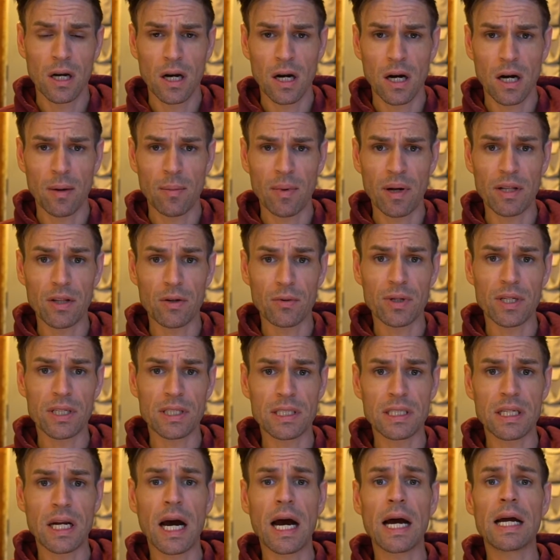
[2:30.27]
And the
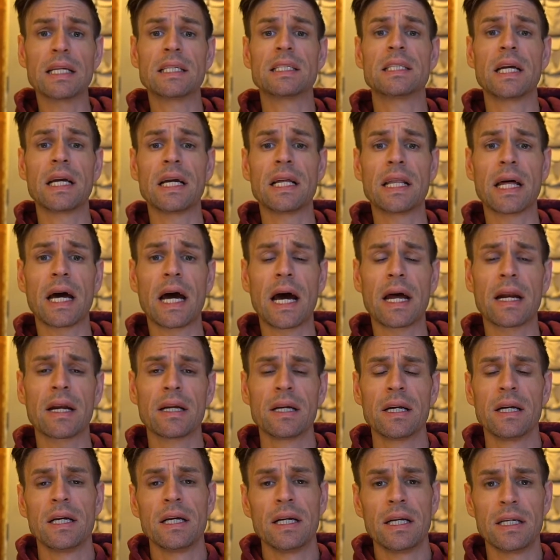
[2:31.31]
reason I say that
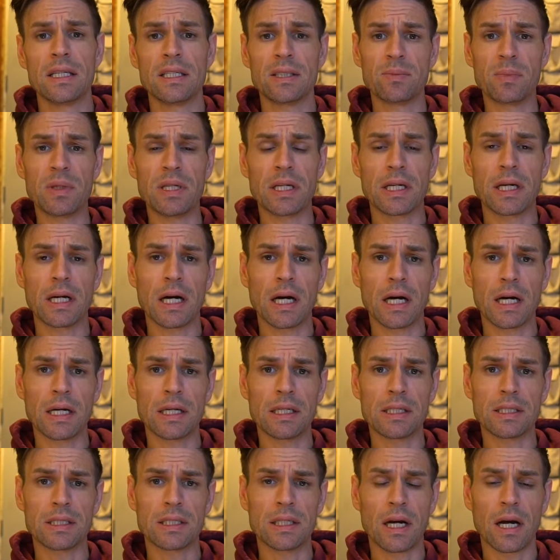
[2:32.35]
is because